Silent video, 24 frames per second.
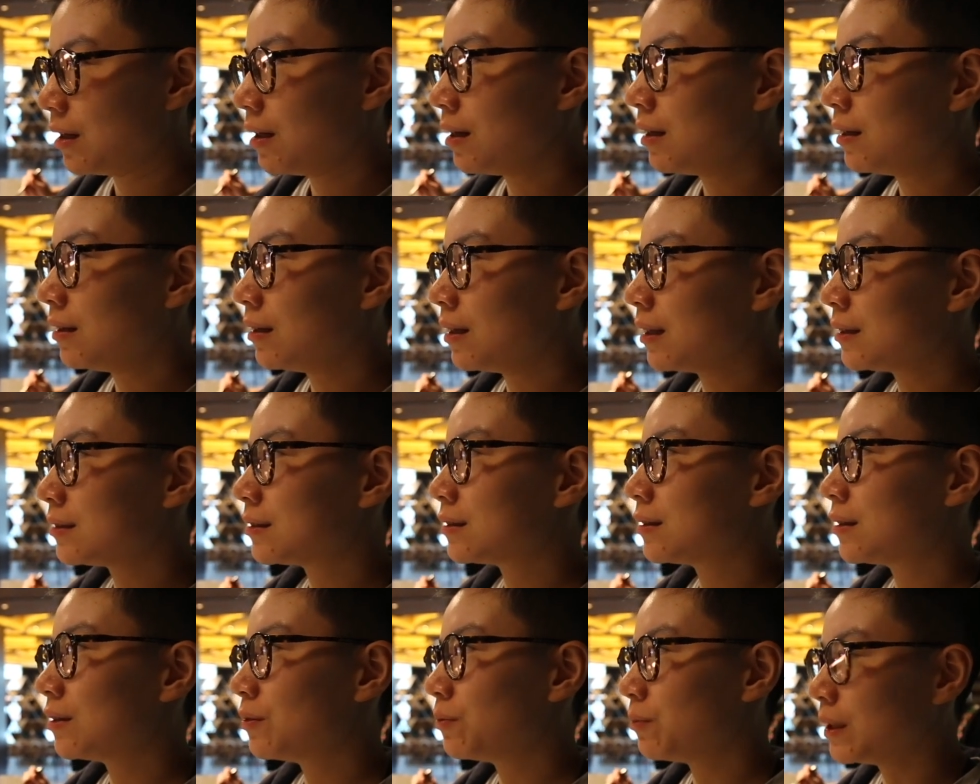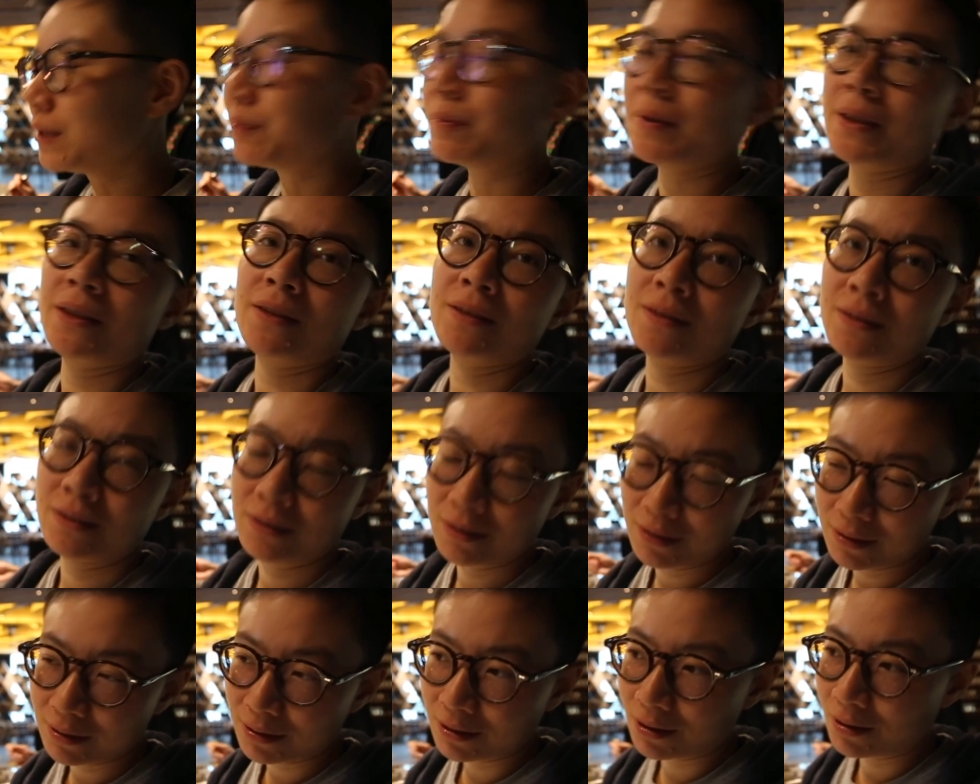Uh, that's the wheat beer.
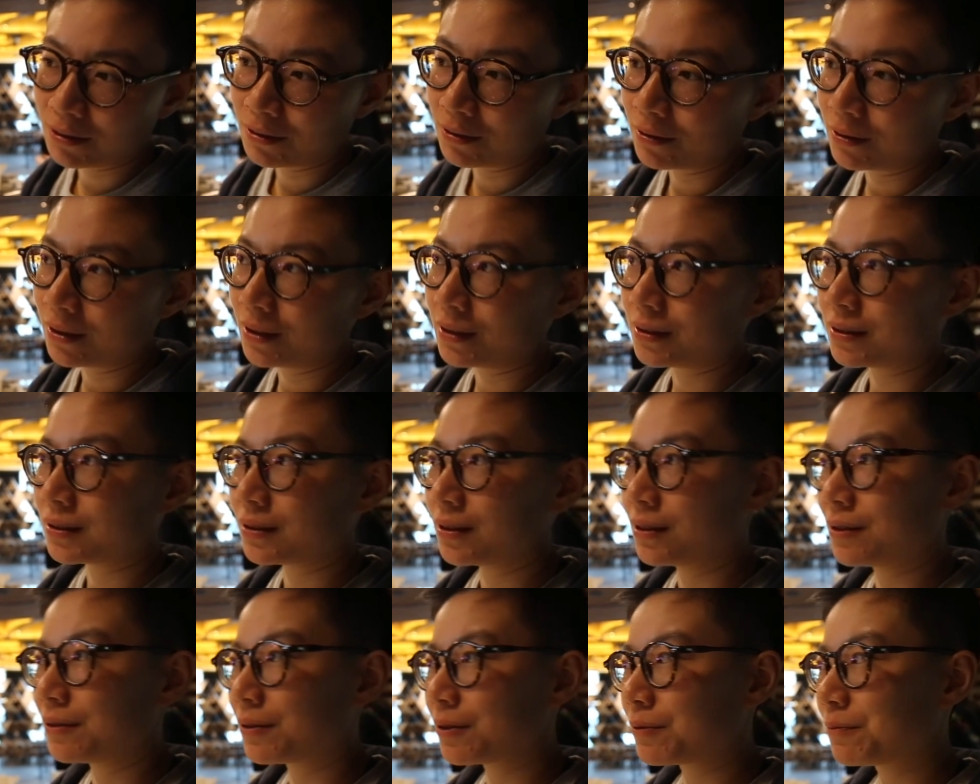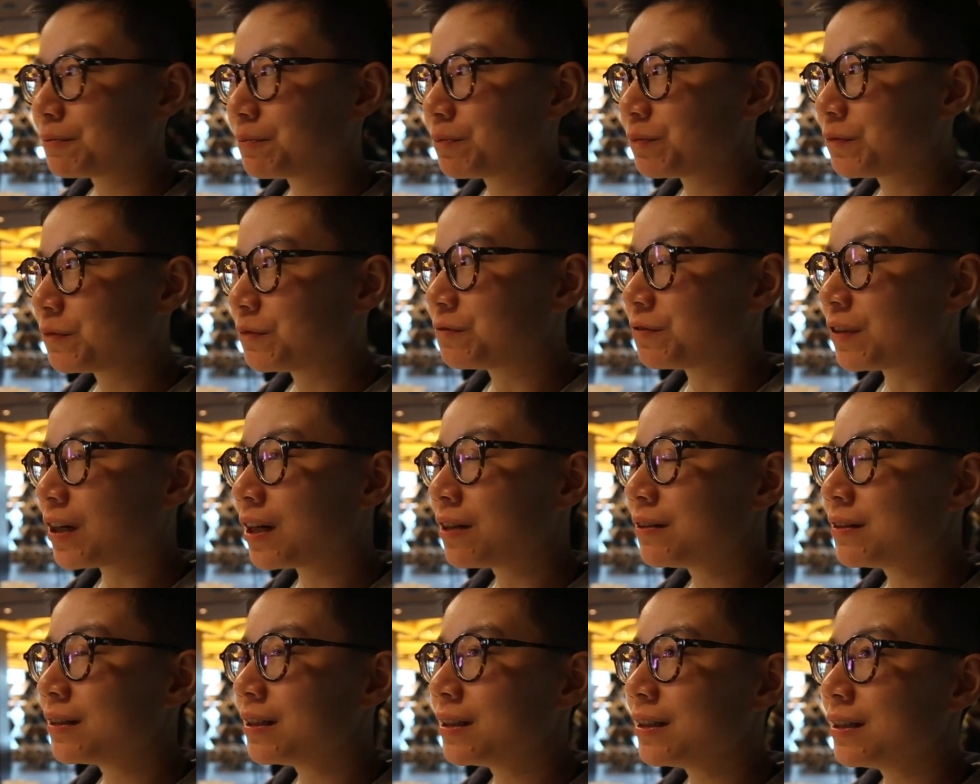So it's a
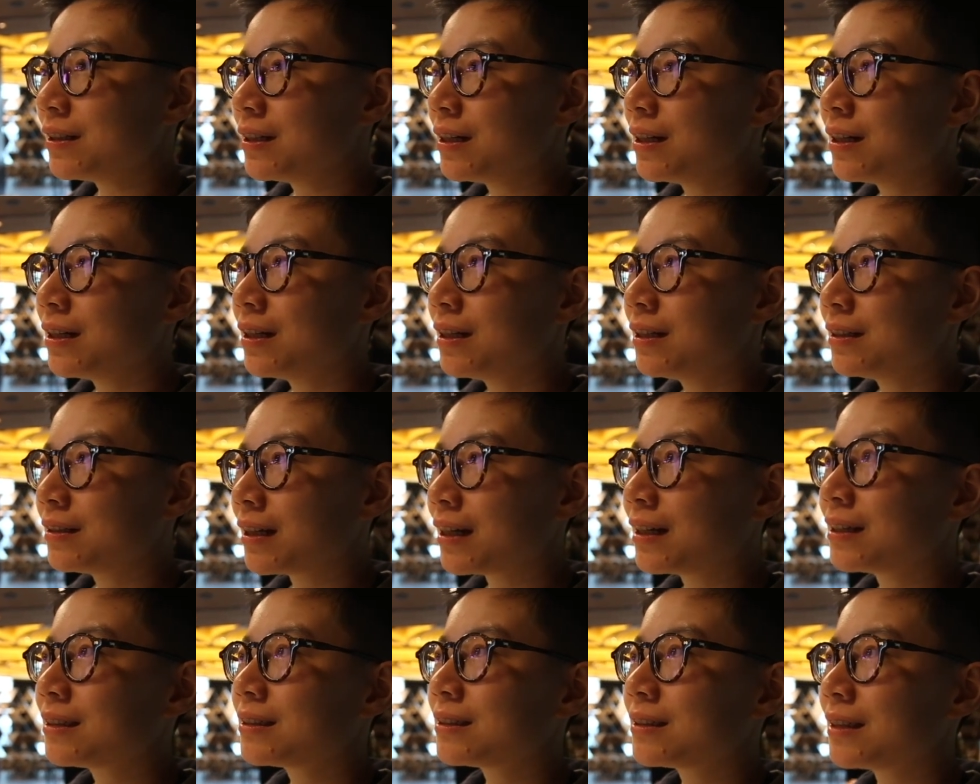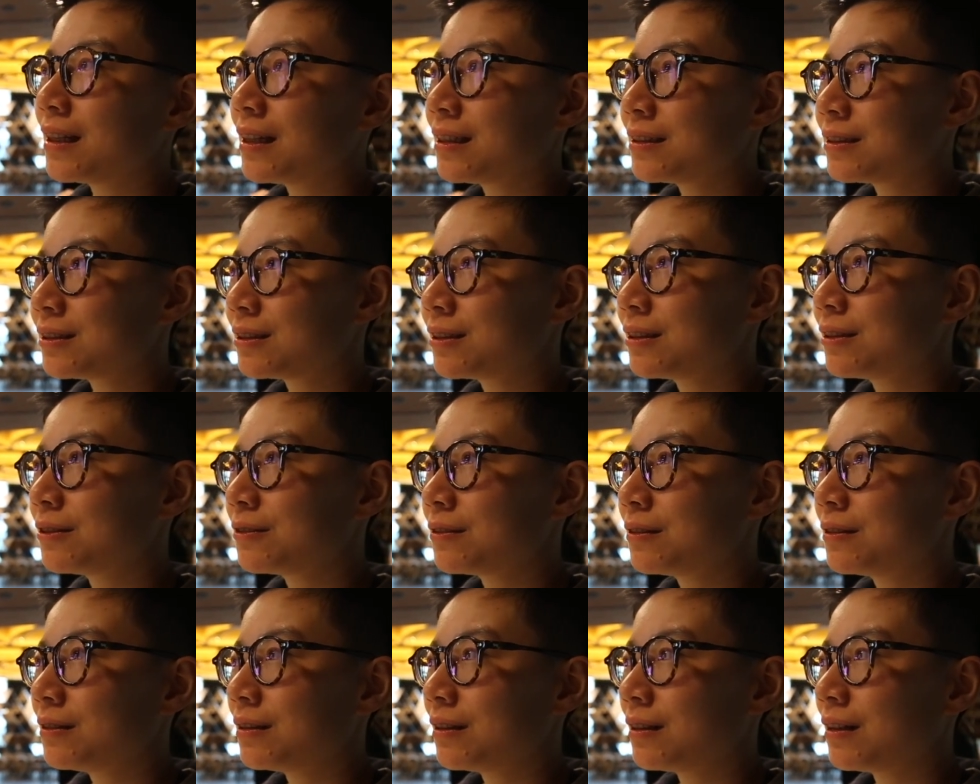very nice
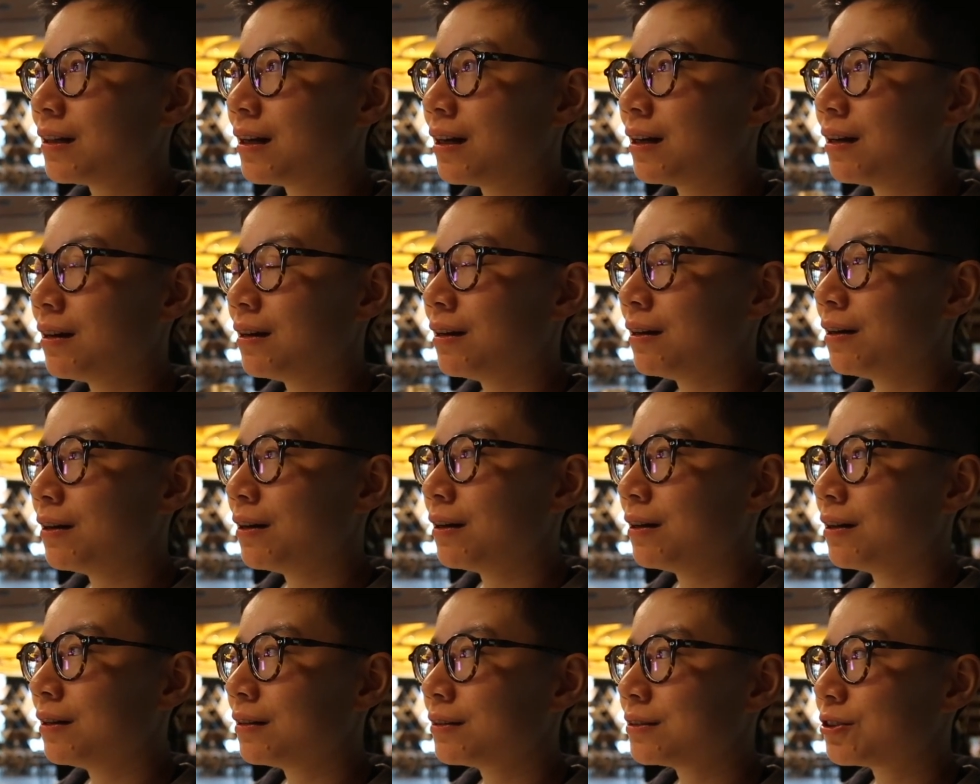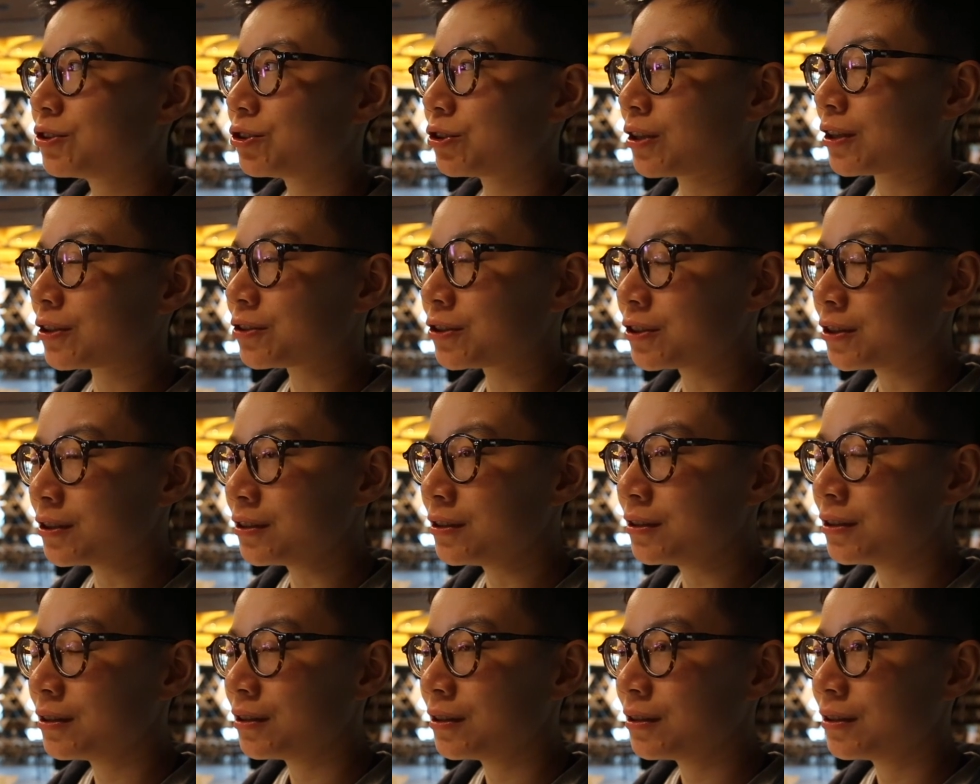ester uh,
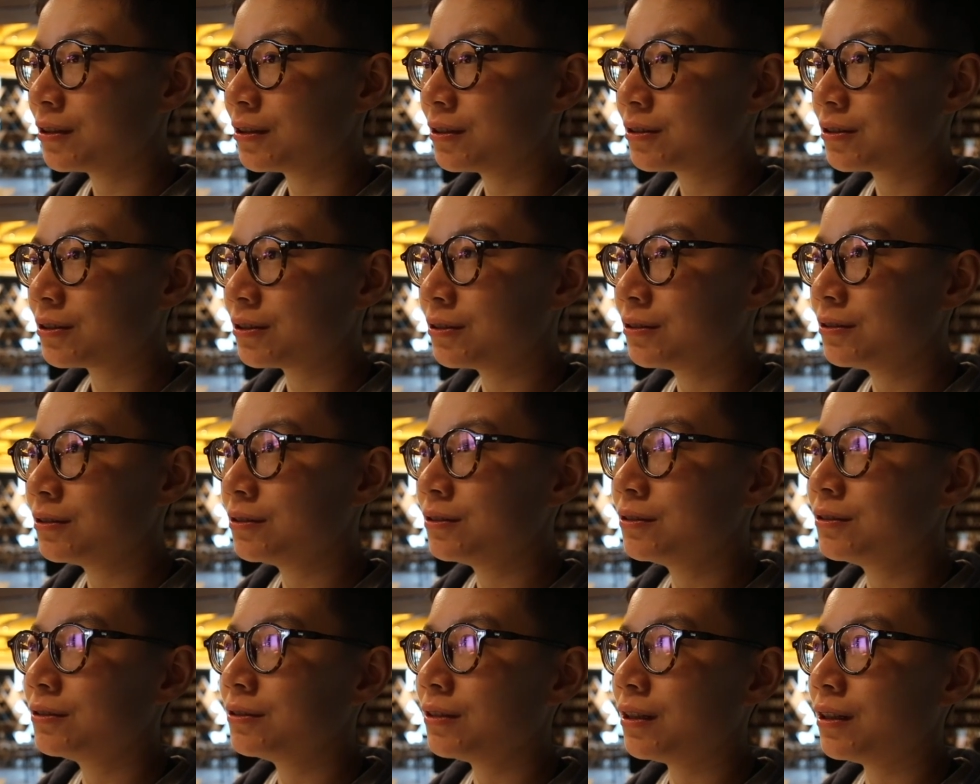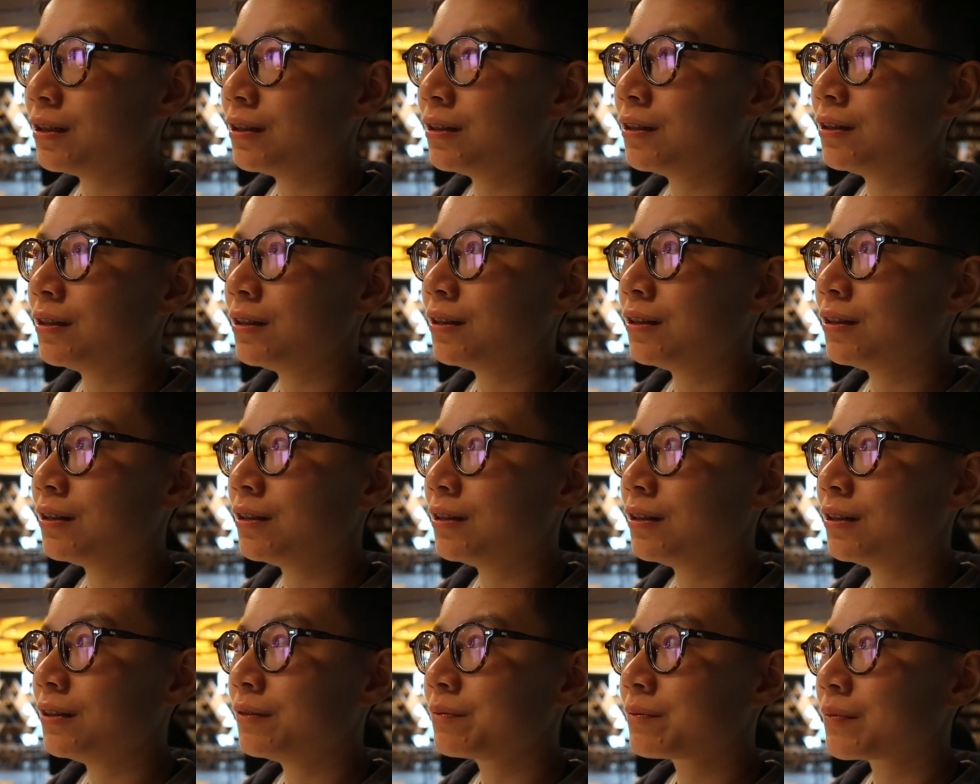structure to
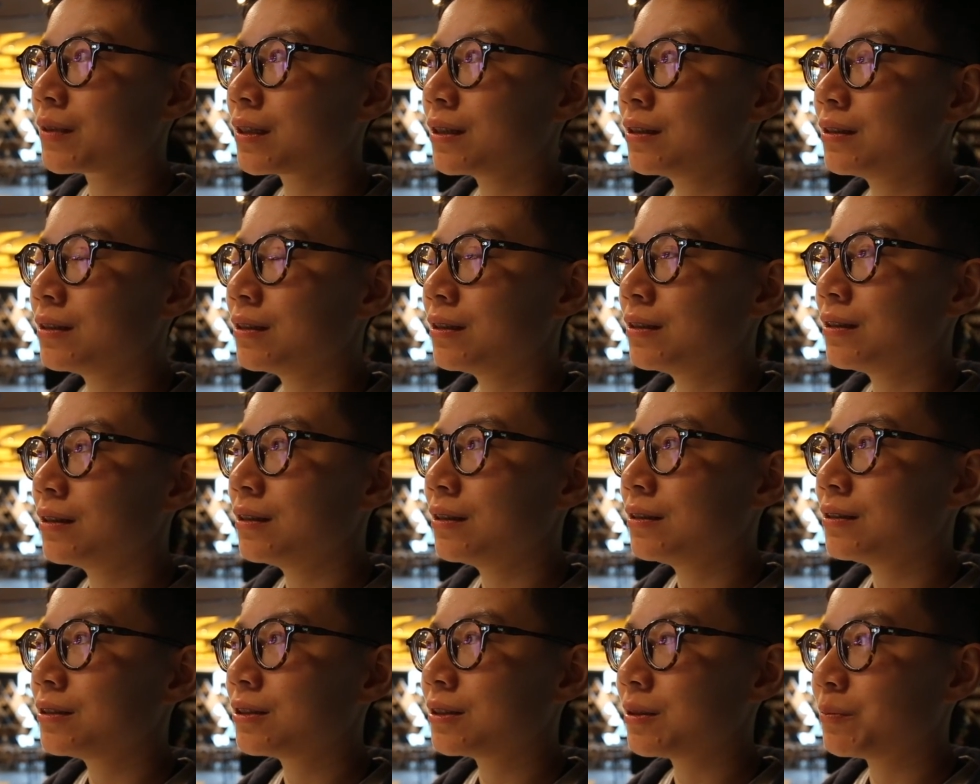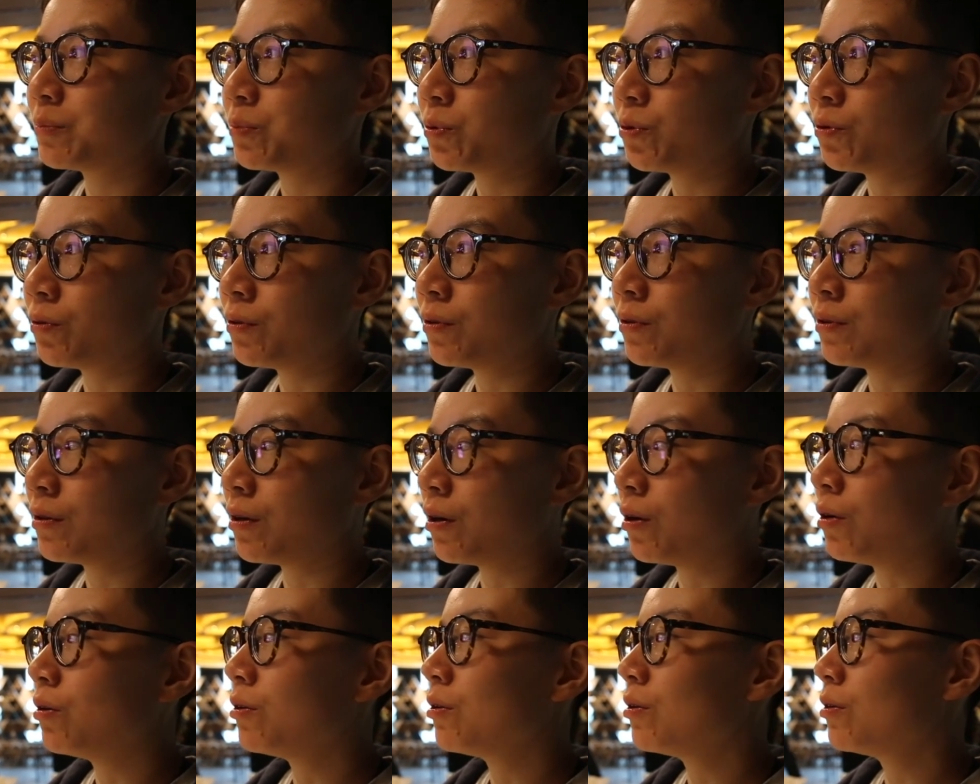uh,
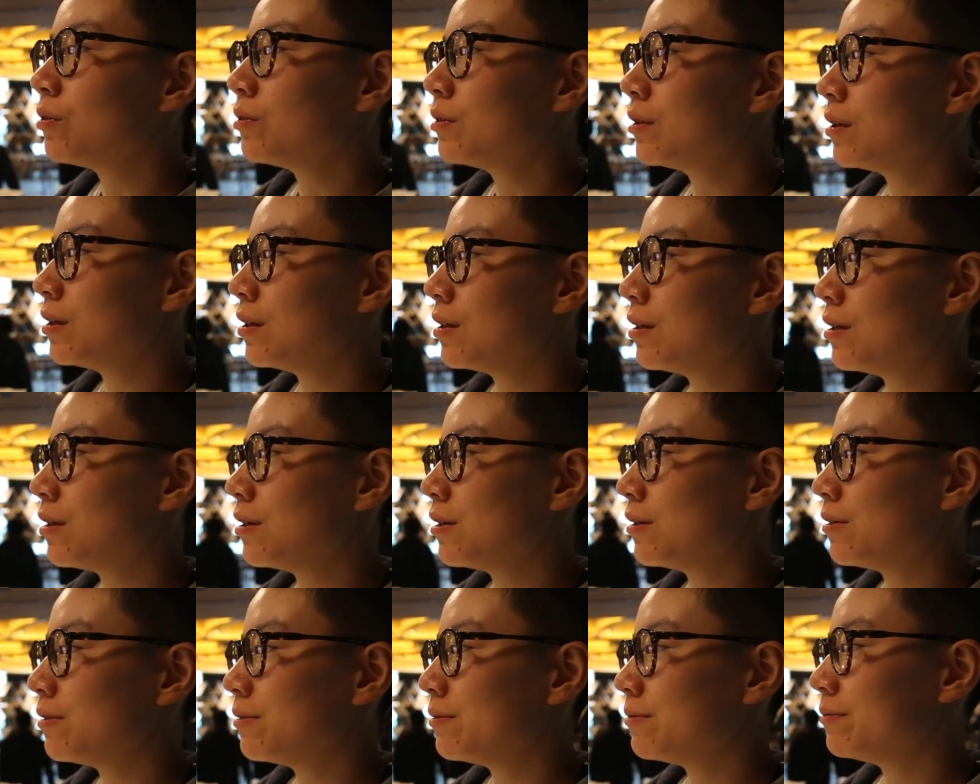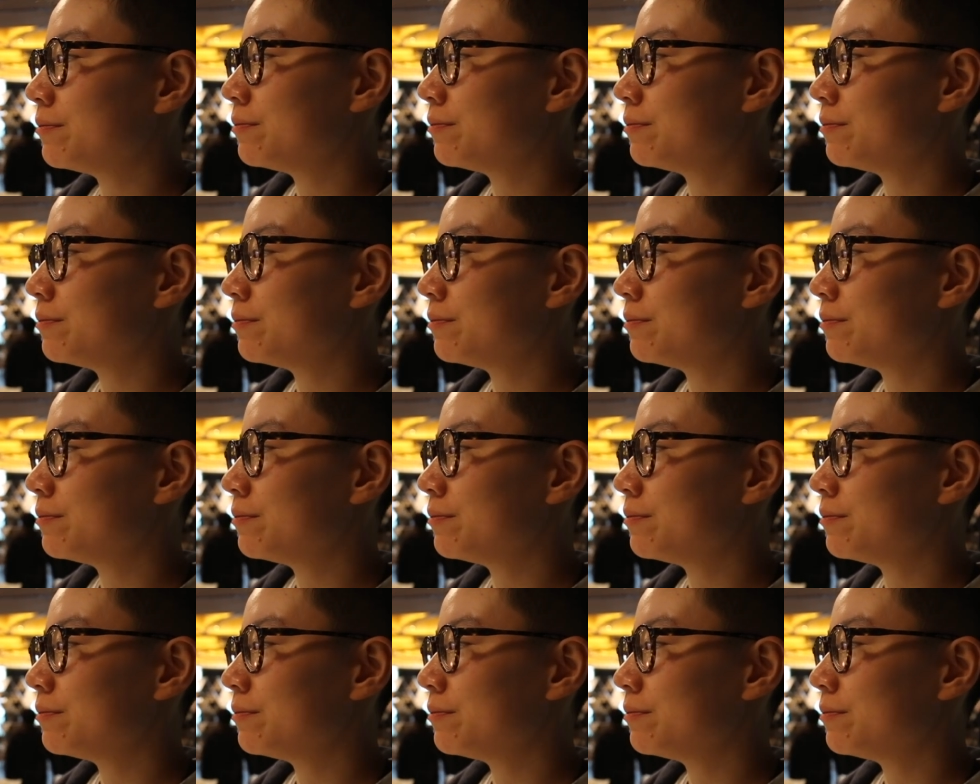support all the